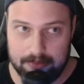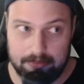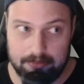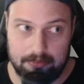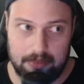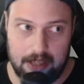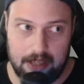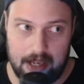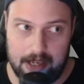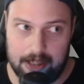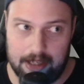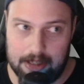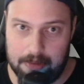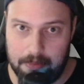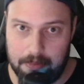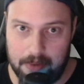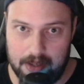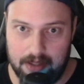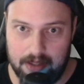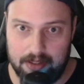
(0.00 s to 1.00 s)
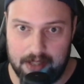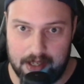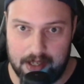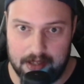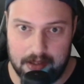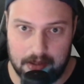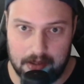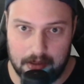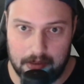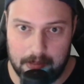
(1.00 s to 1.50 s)
like really
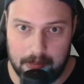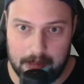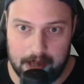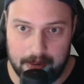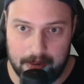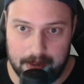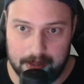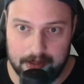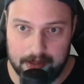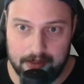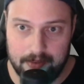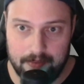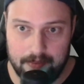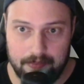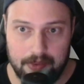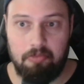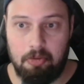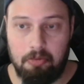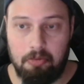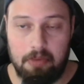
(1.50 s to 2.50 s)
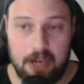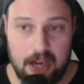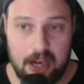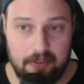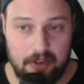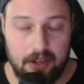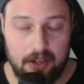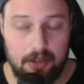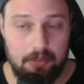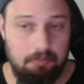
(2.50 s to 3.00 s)
technical about it.
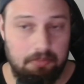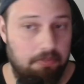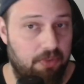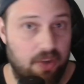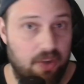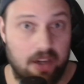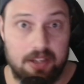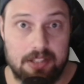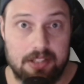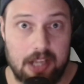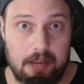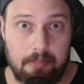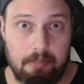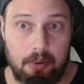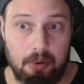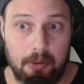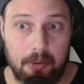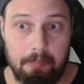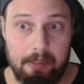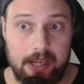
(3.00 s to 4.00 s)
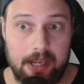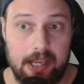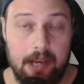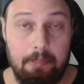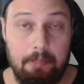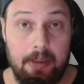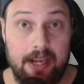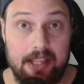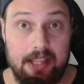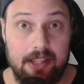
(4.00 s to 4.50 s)
Whenever, for example, you pick
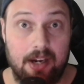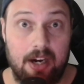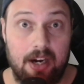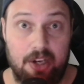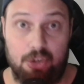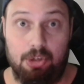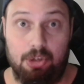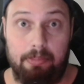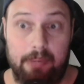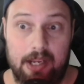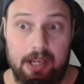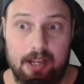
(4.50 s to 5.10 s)
up a guitar to play